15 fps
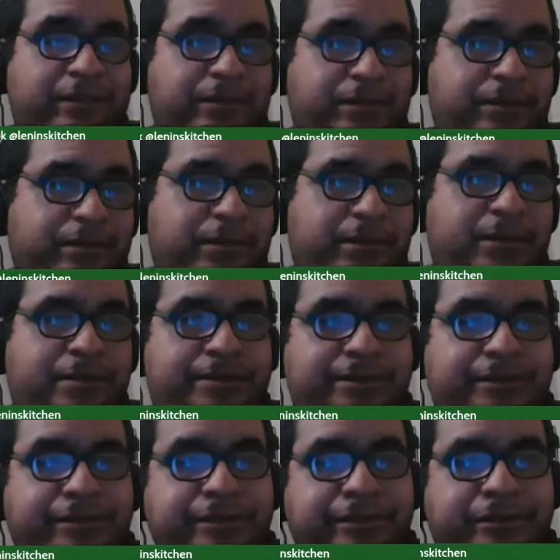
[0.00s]
let's talk
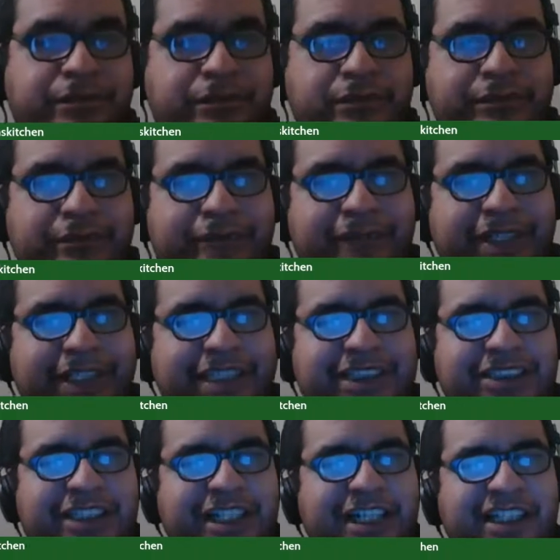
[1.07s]
about, of course,